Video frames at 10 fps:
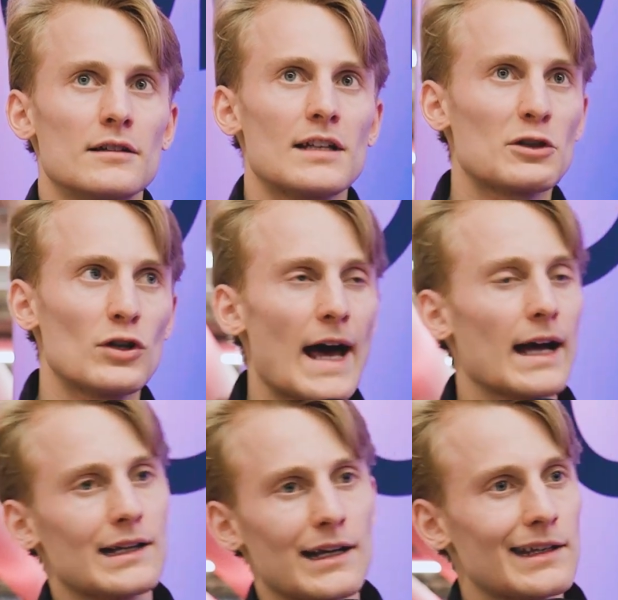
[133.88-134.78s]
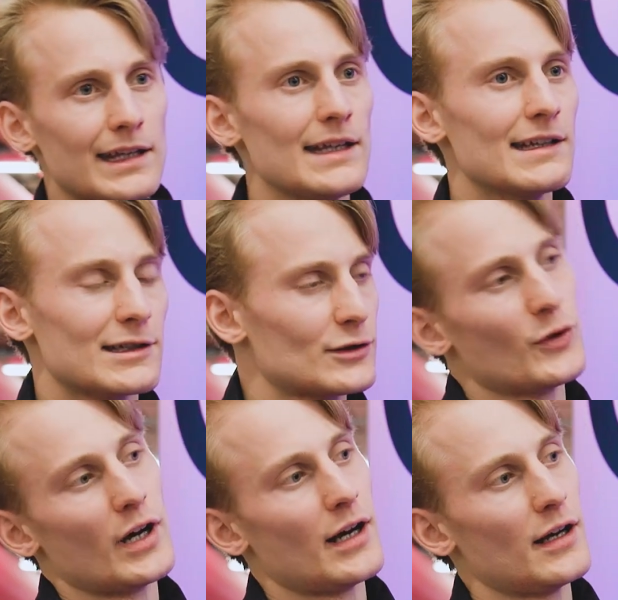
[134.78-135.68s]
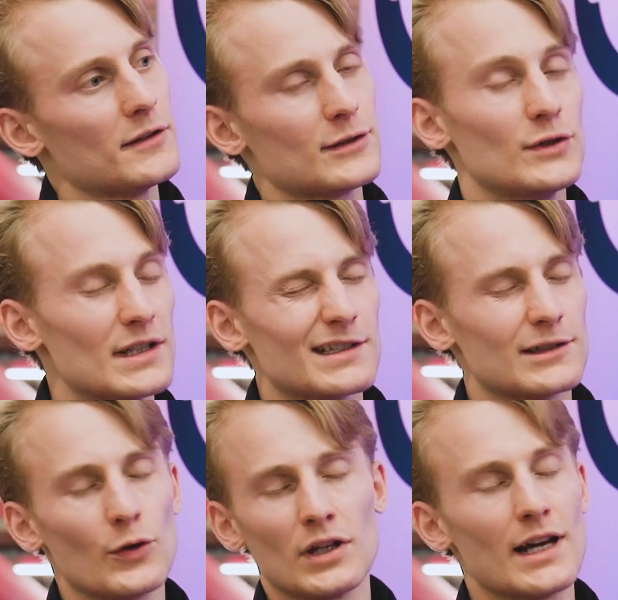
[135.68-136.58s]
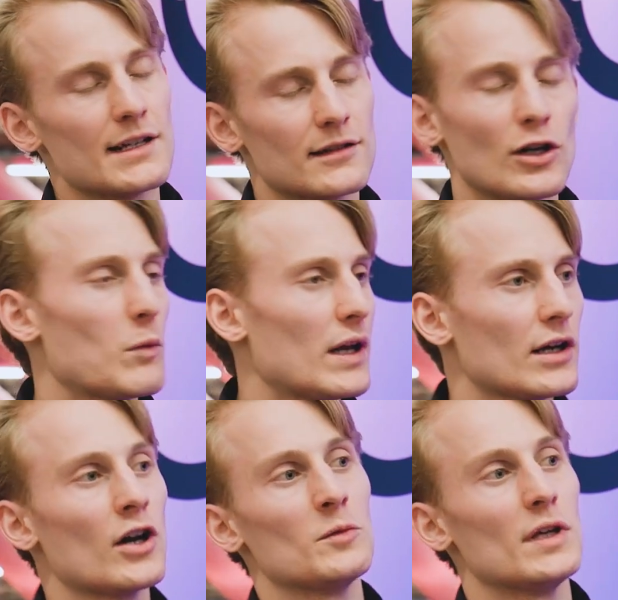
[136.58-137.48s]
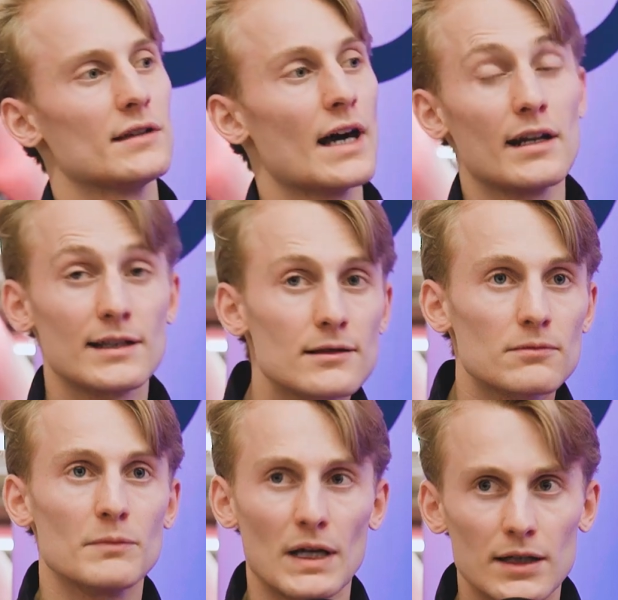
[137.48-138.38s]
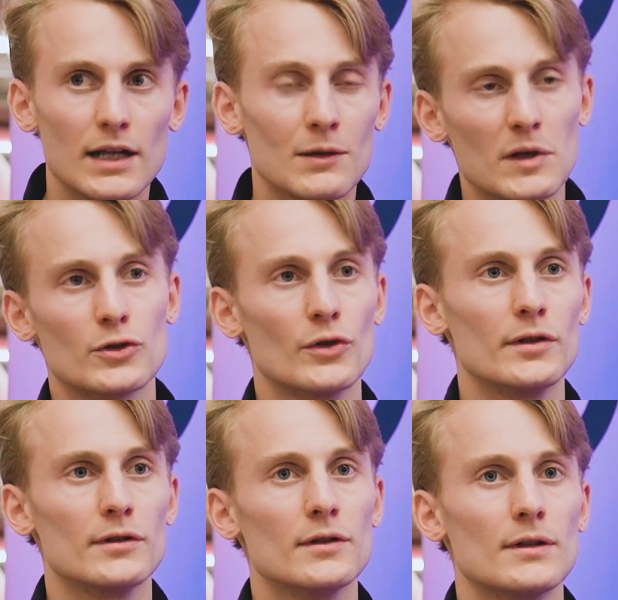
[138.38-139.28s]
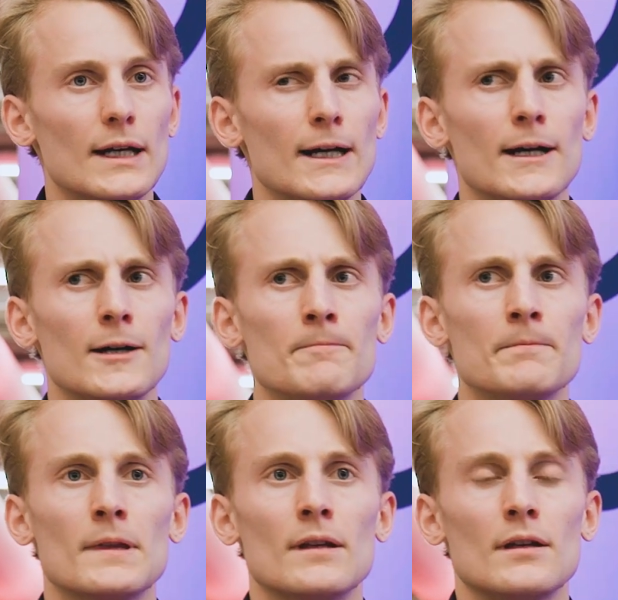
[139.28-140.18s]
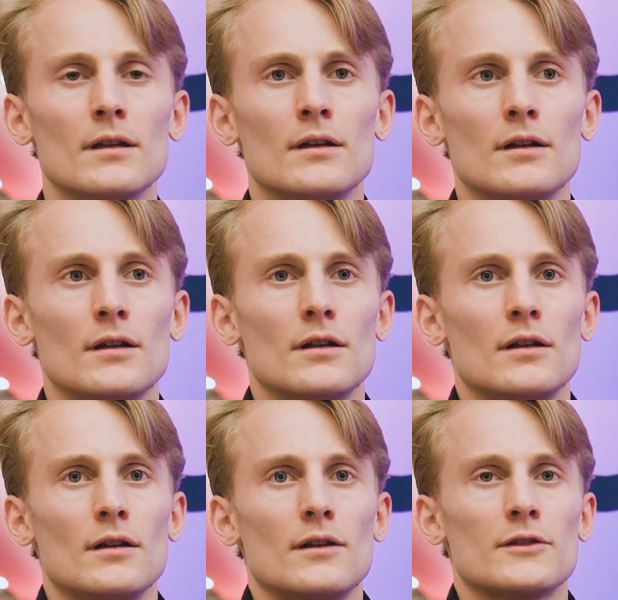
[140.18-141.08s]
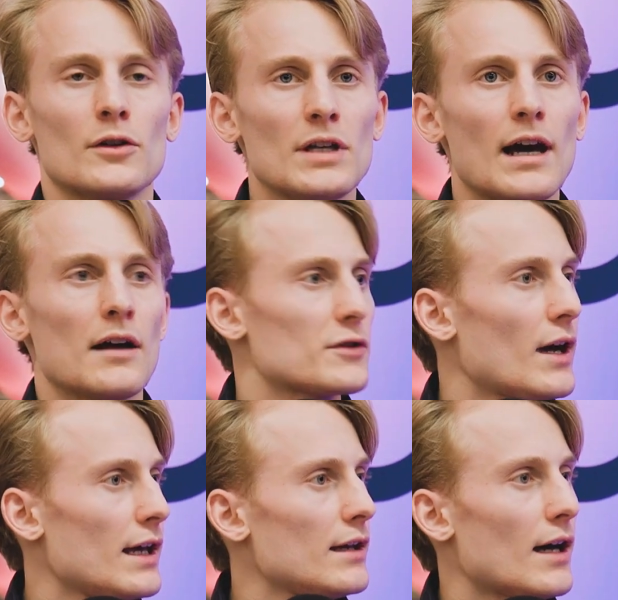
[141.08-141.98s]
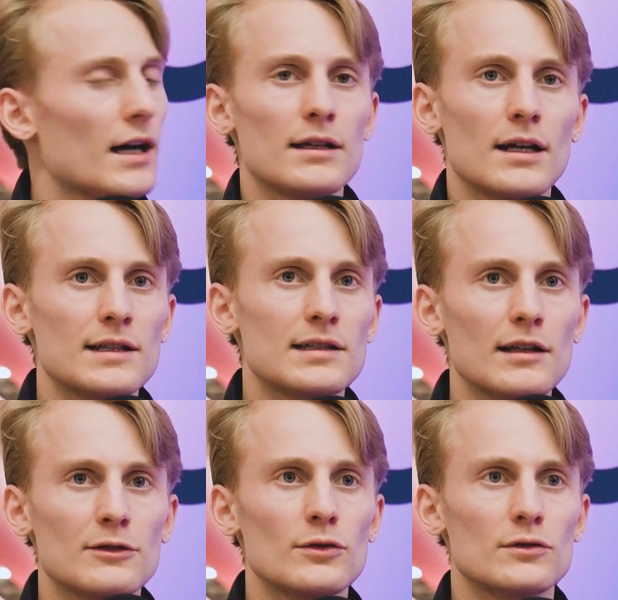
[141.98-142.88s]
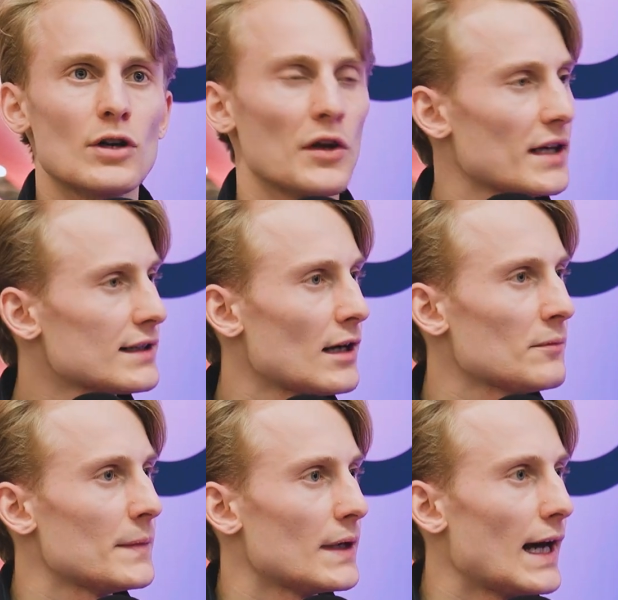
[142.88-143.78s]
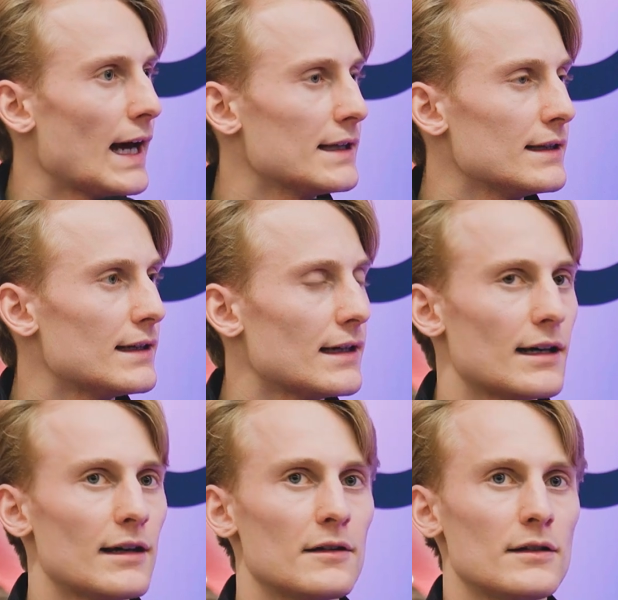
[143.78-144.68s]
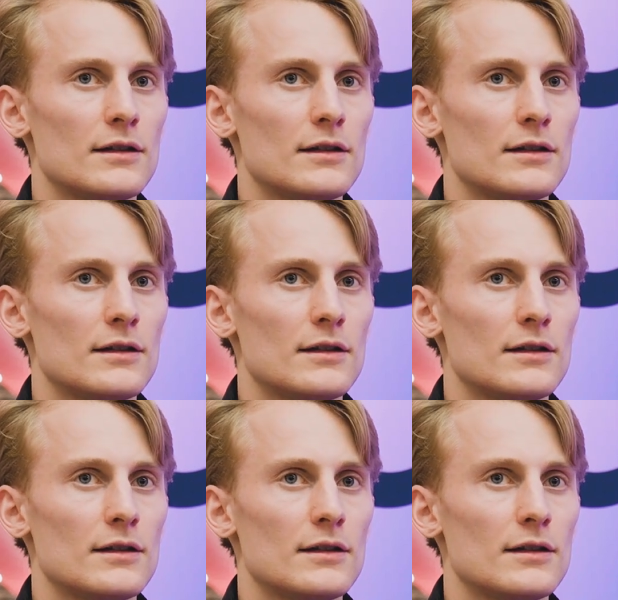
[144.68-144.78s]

that could act like keys to uh, to this tokenized global economy that is getting mature. Um, yeah. So yeah, so I, I, I decided to to contact them and uh,